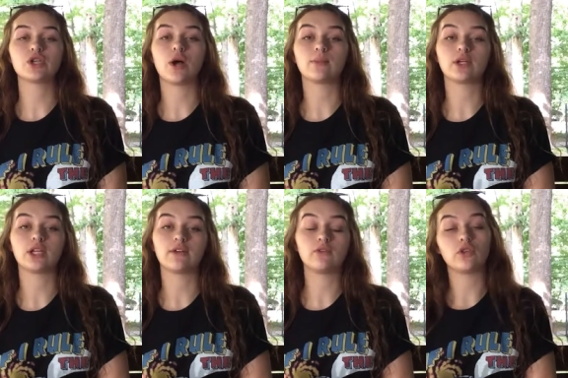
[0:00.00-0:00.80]
so I'm going
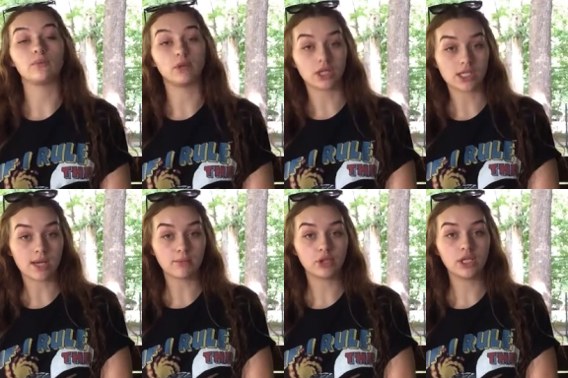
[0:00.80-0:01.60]
to give you the book
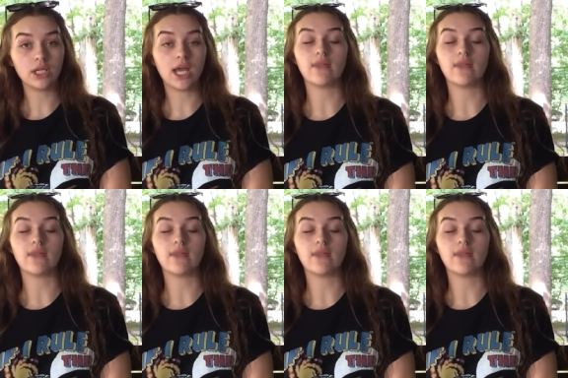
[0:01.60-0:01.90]
summary